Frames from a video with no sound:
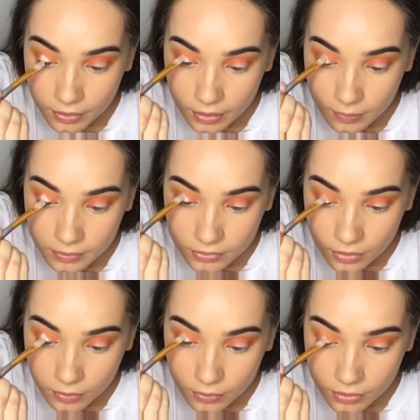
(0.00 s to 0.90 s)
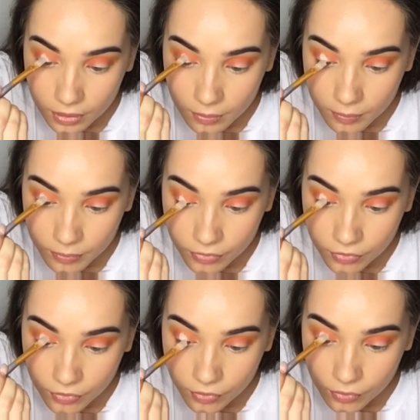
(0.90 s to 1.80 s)
Now we don't want to go up
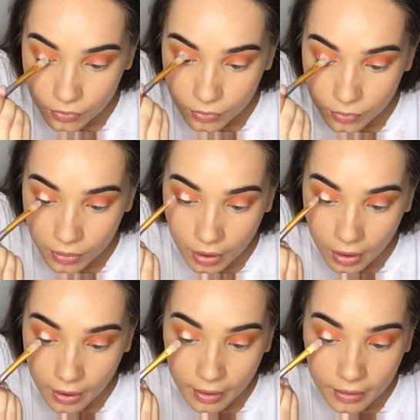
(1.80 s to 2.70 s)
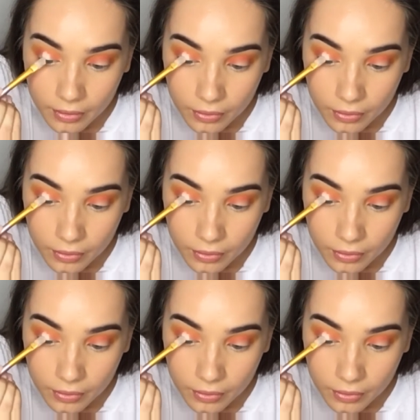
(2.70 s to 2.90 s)
too high.